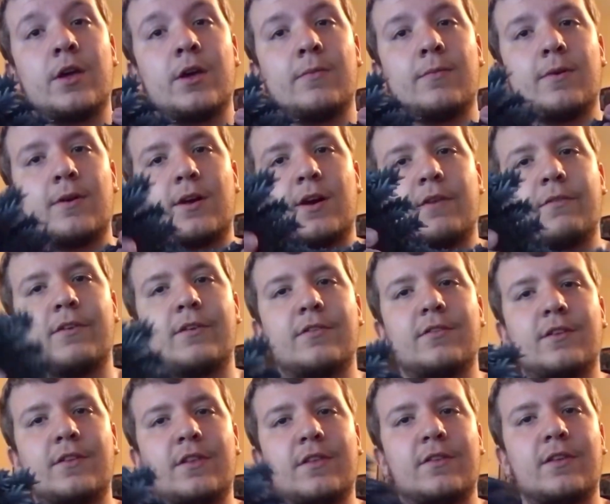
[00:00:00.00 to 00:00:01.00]
But
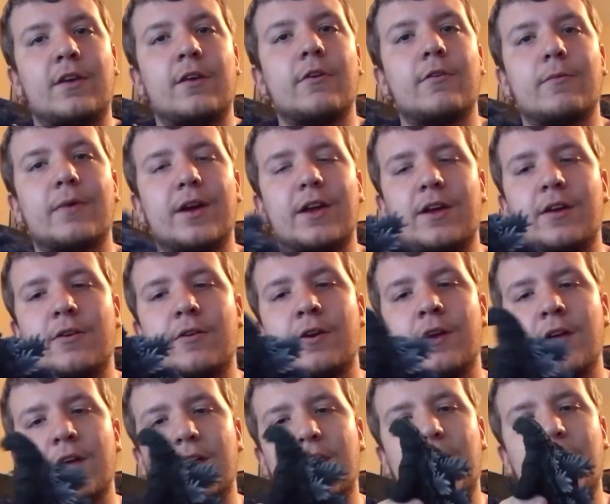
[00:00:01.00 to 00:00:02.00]
obviously, this angle right here
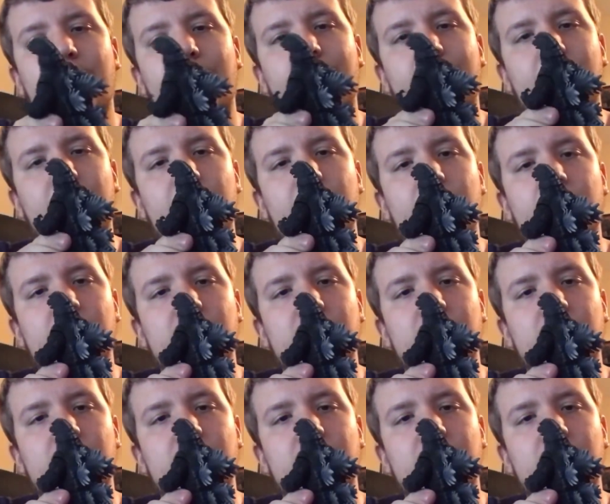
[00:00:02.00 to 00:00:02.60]
can't really do